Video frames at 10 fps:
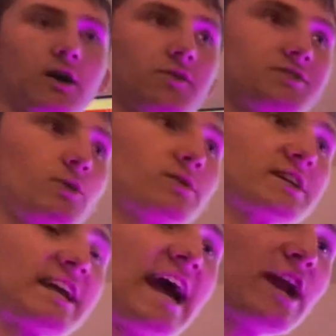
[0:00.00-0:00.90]
this thing was
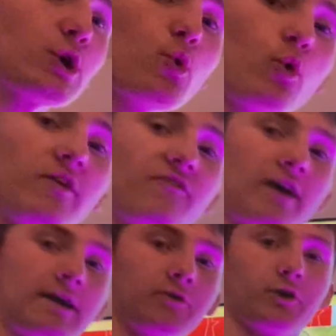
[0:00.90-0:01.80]
a Category
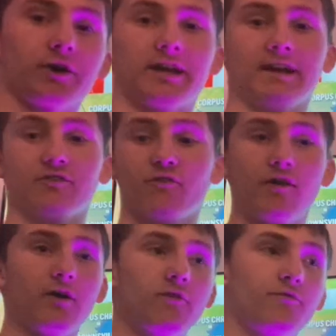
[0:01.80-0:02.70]
5 hurricane, the
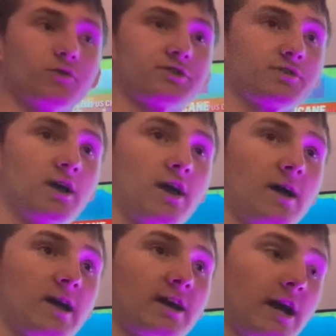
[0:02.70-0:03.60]
very first
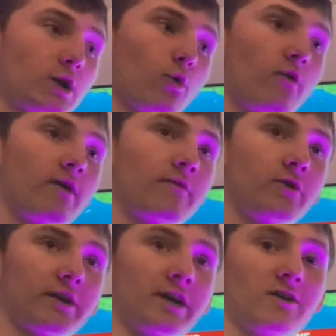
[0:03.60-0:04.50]
Category 5
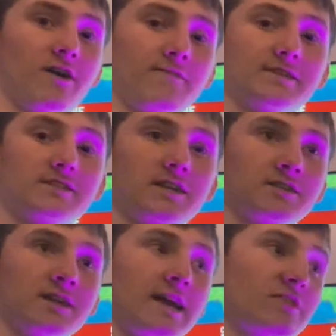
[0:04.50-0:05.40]
hurricane of this
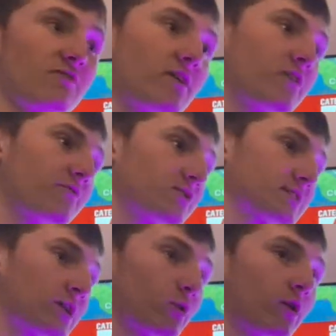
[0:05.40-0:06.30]
season, and the very
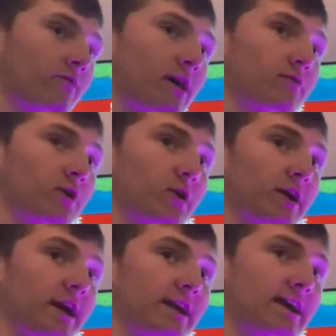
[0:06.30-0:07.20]
first Category 5
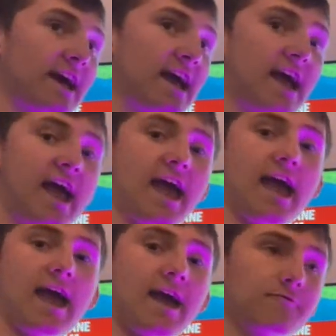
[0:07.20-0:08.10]
hurricane
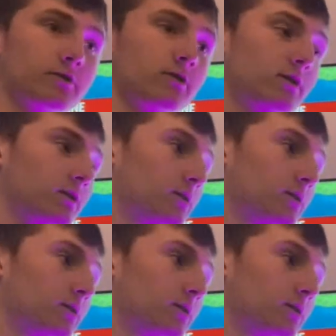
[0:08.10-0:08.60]
ever